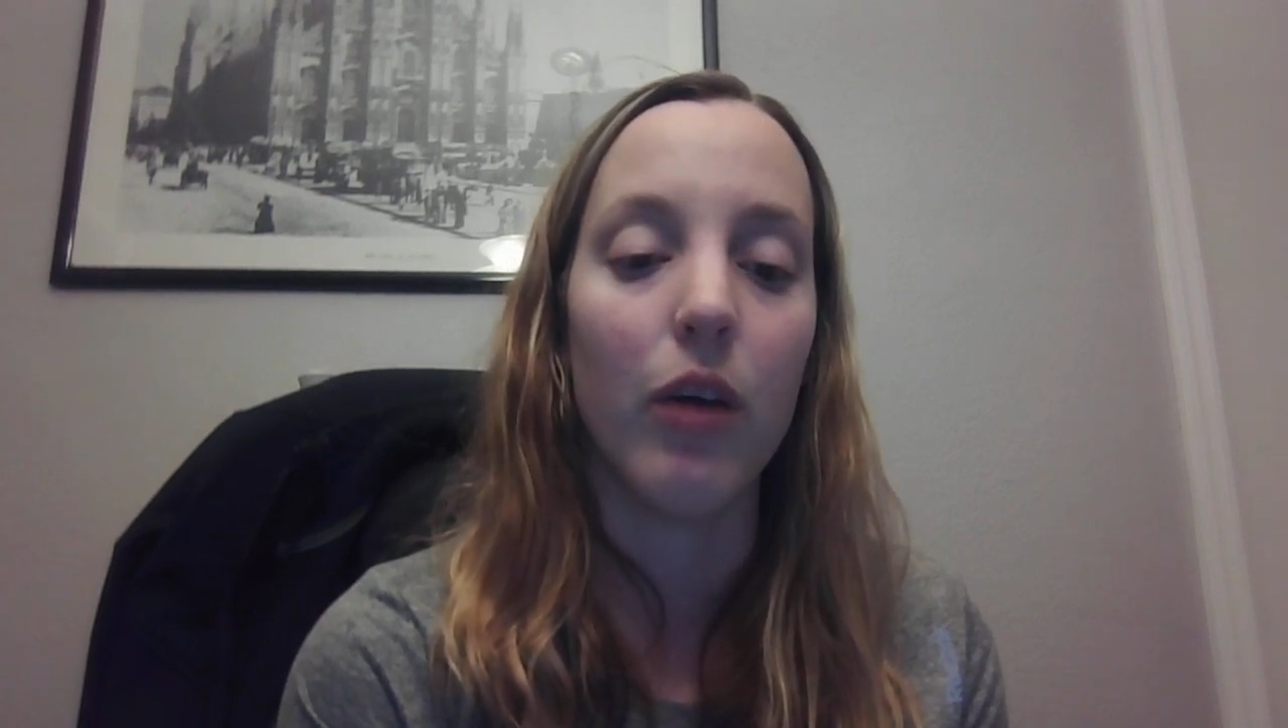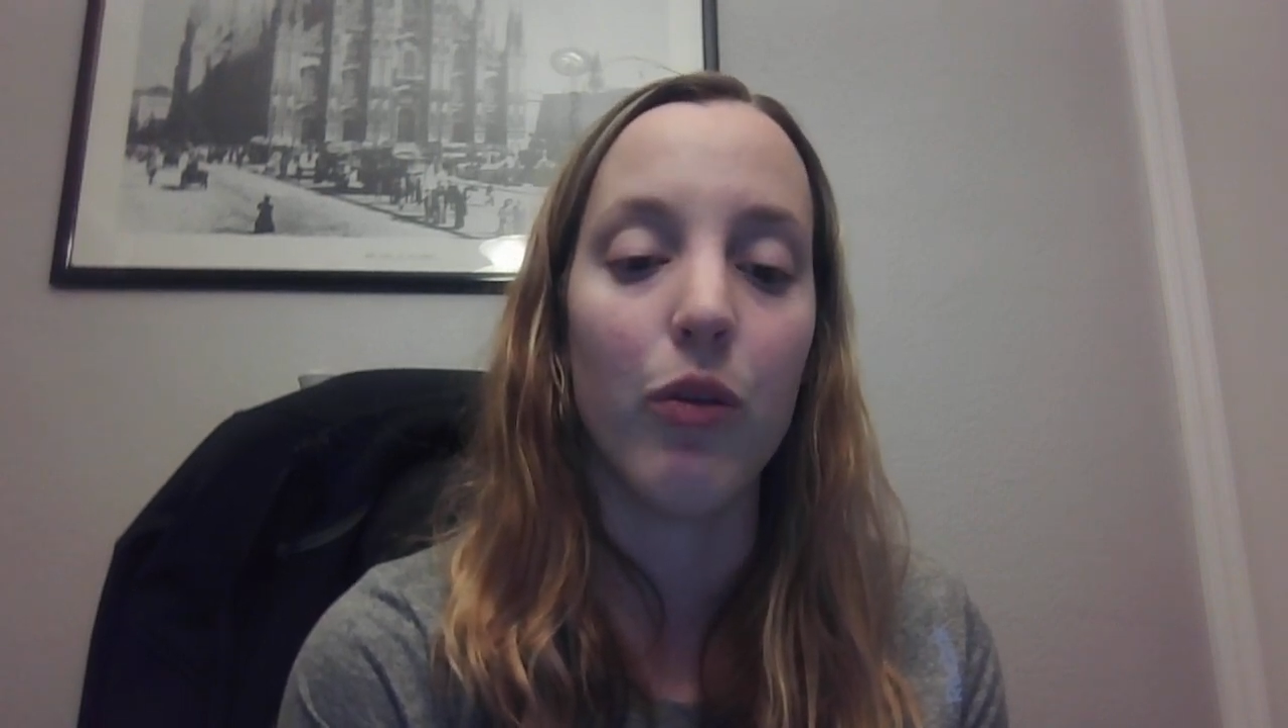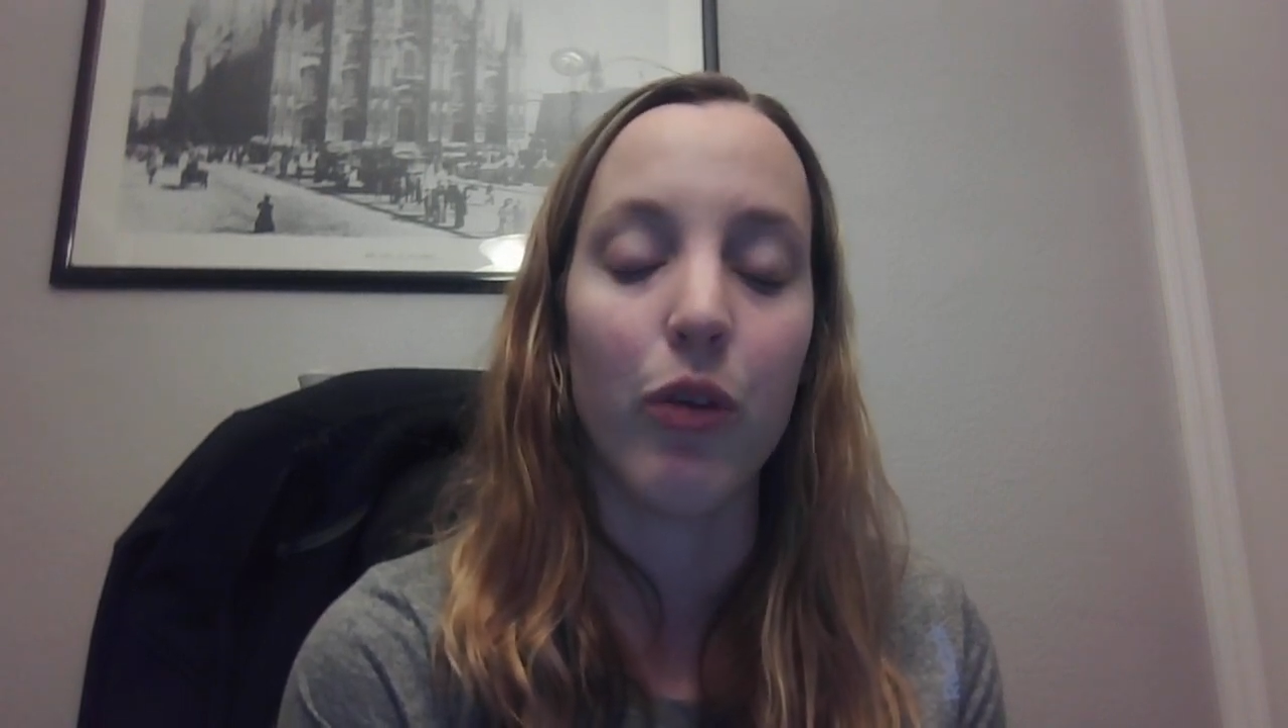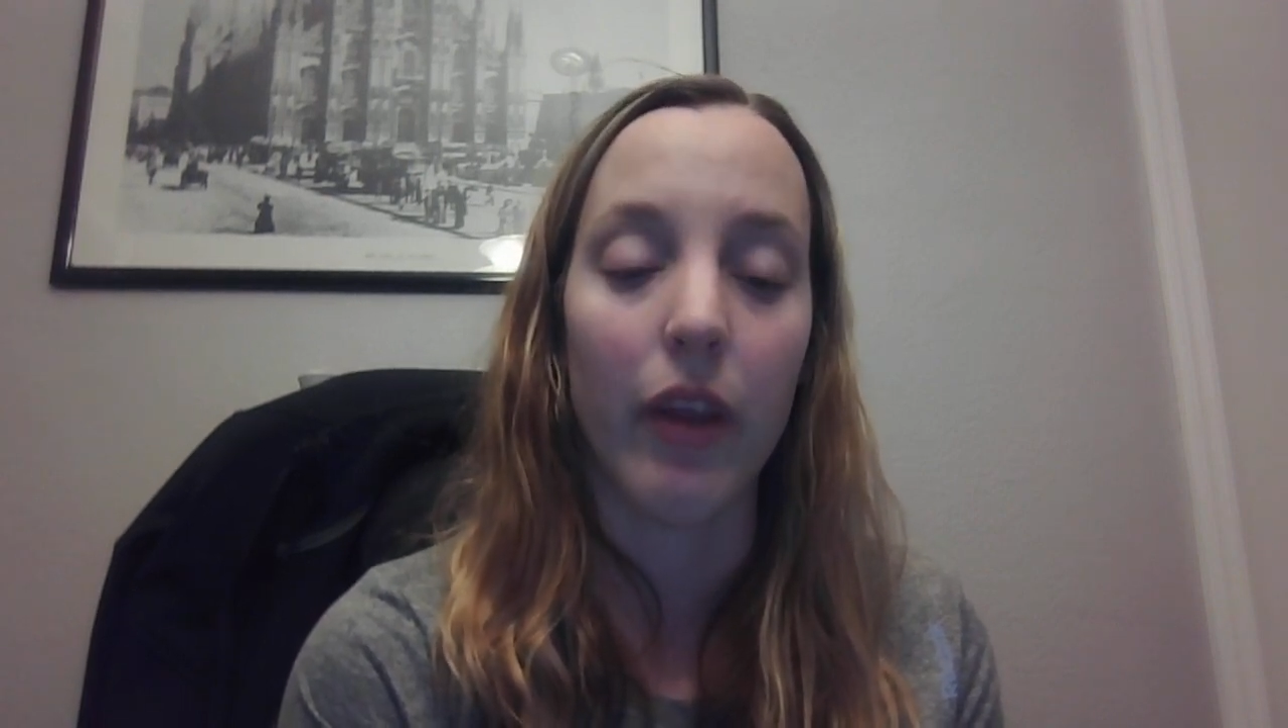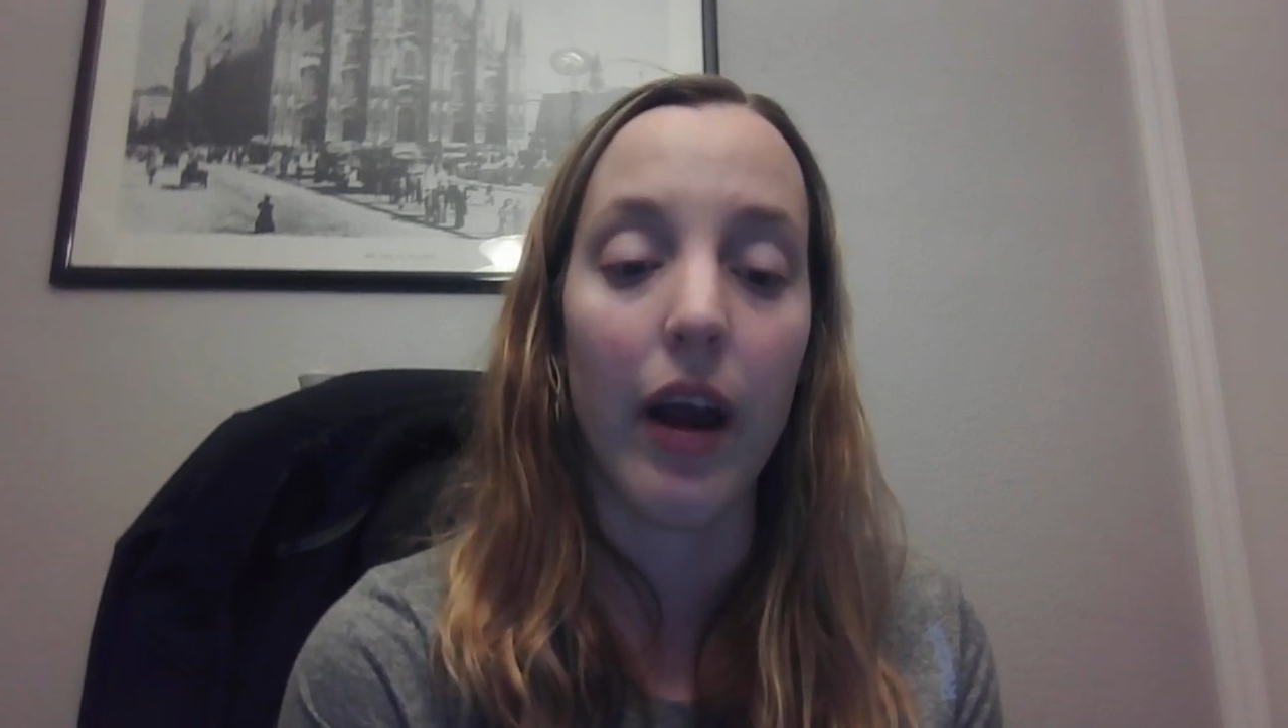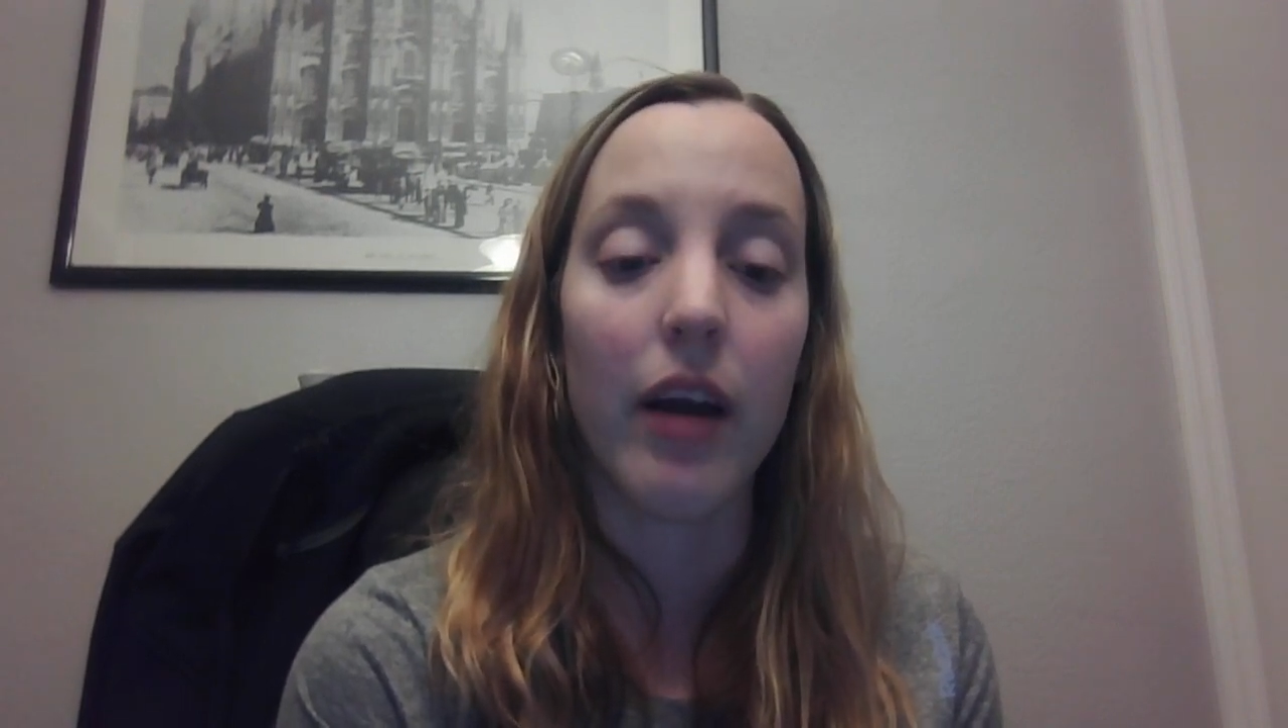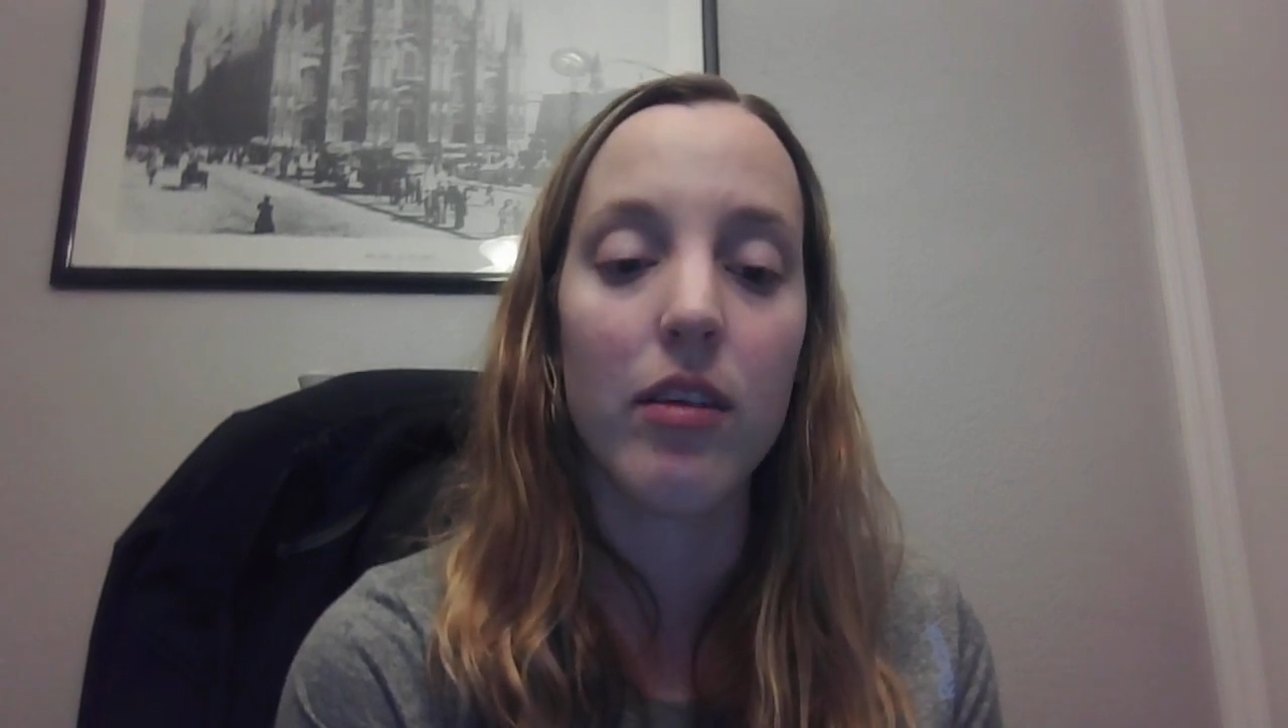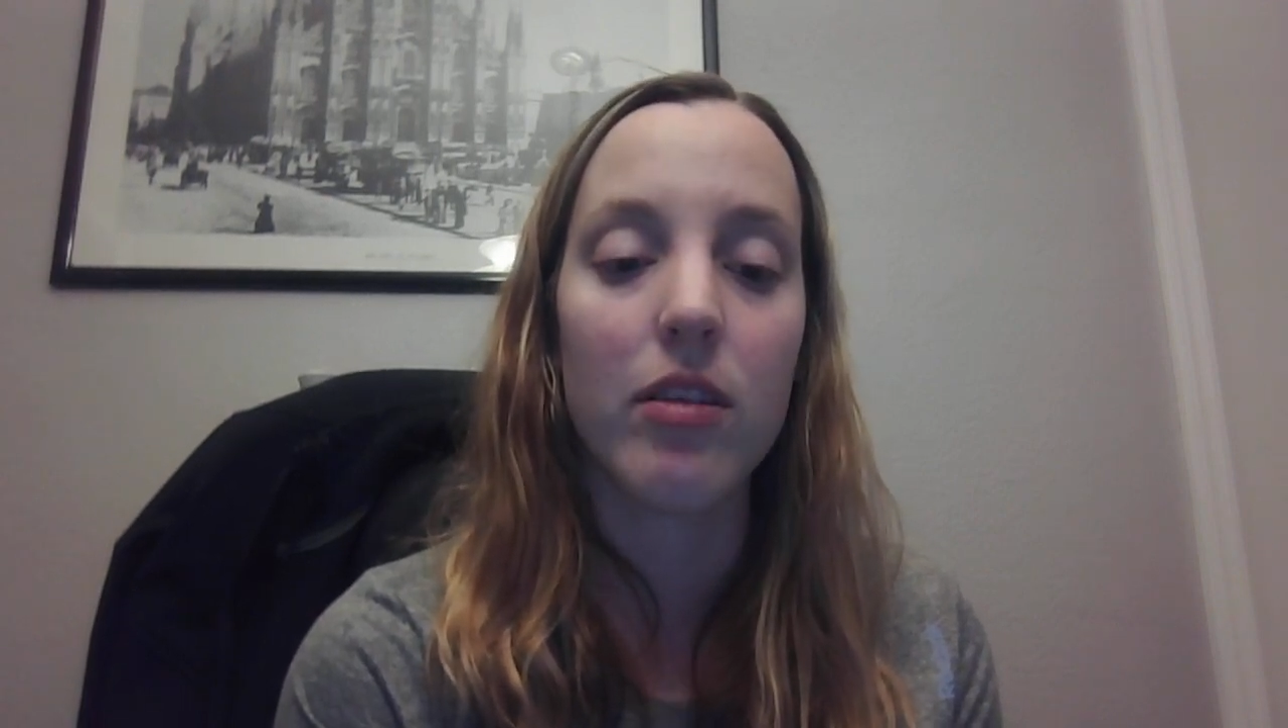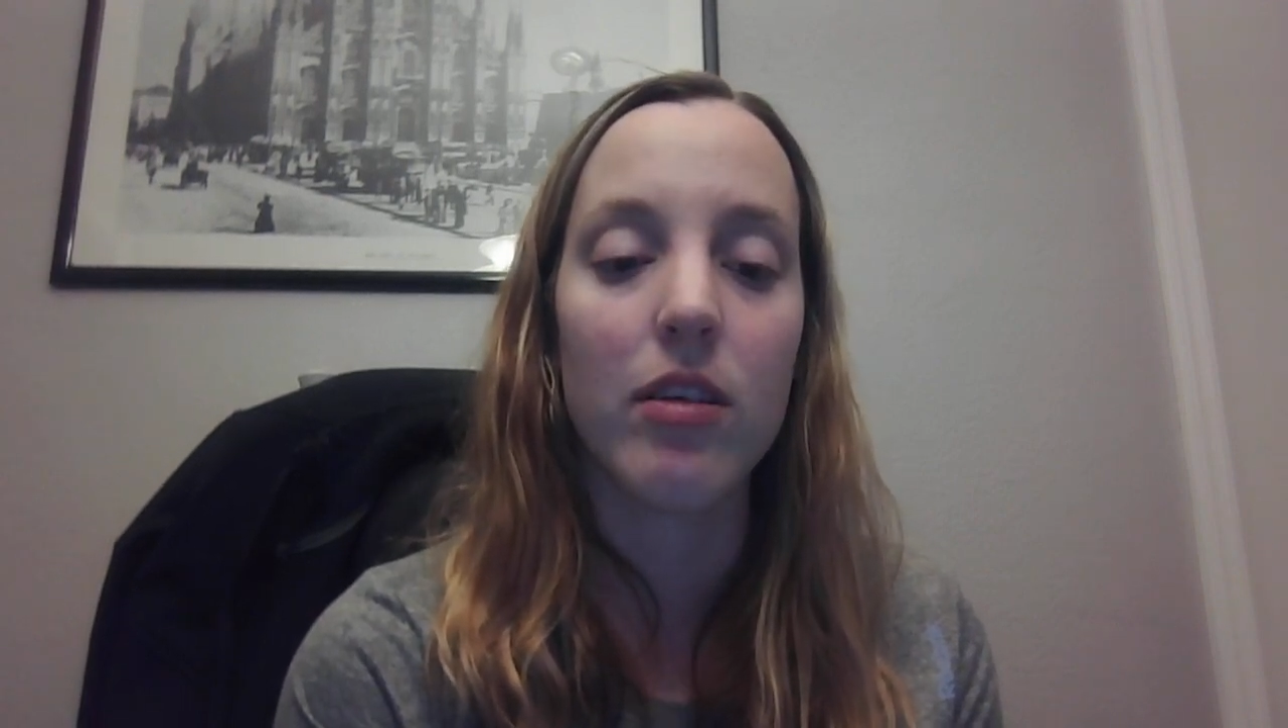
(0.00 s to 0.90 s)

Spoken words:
for that.